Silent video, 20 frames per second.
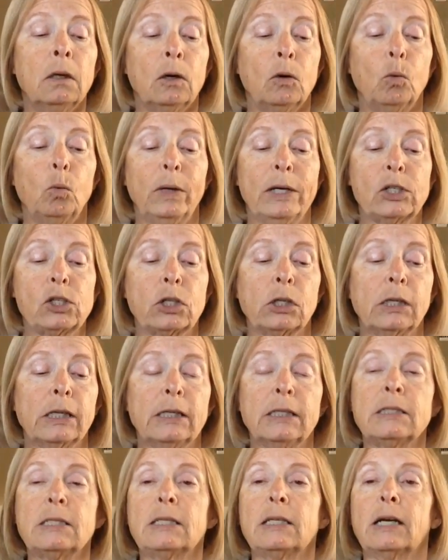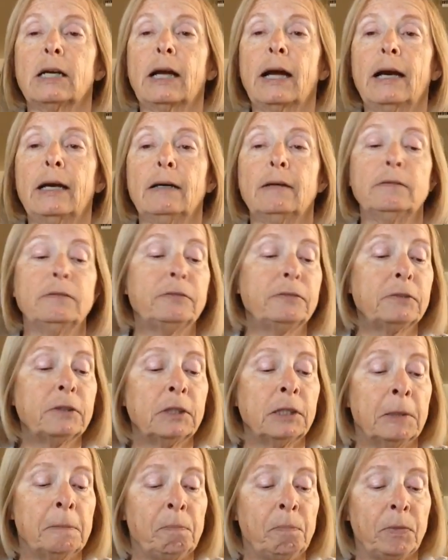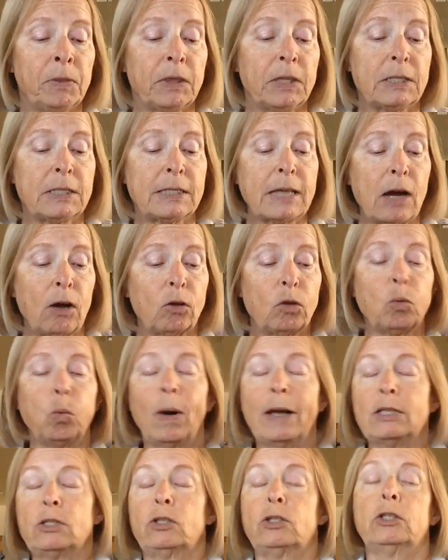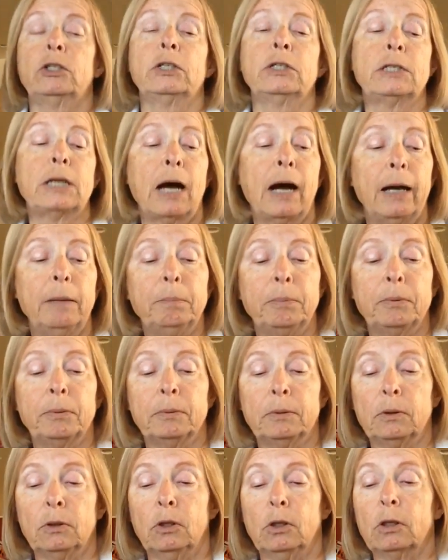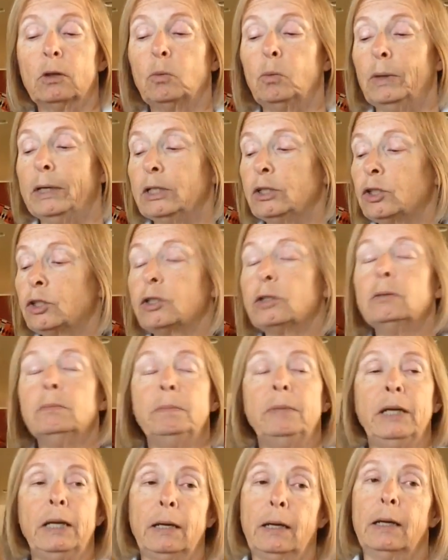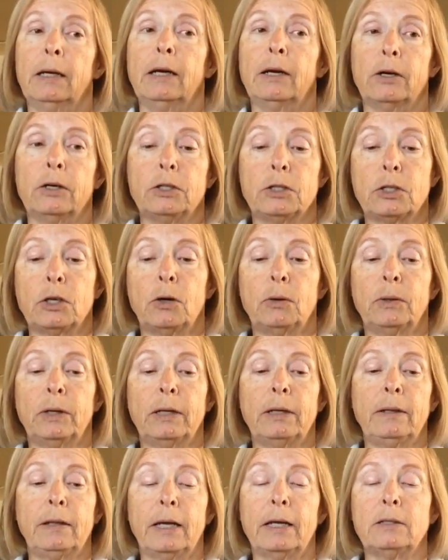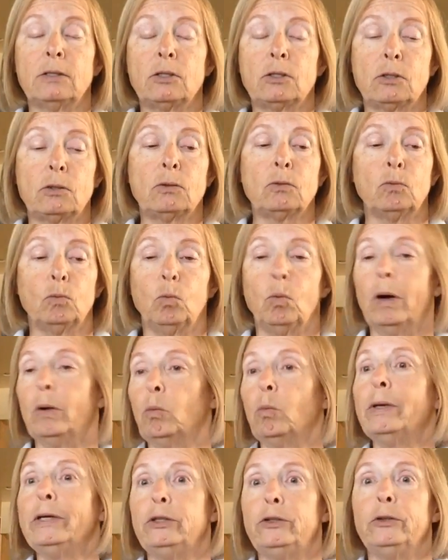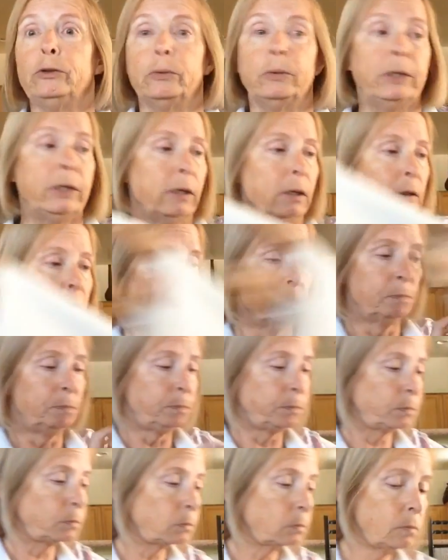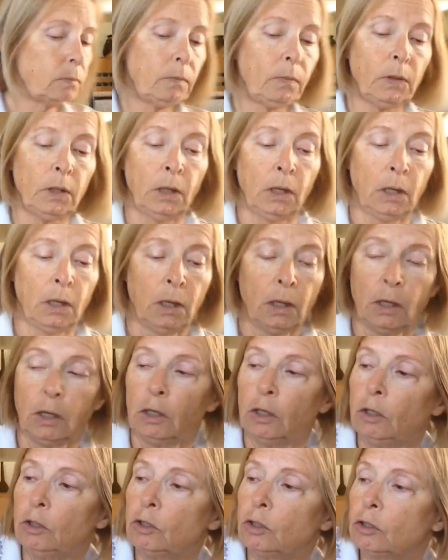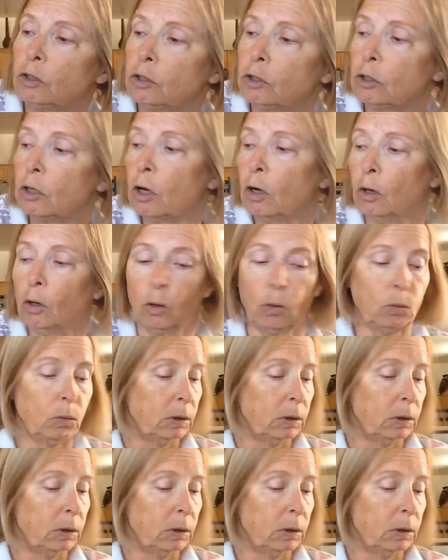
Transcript: wish list. They're kind of the southwestern type look, which, being in Arizona, that's what we do here. So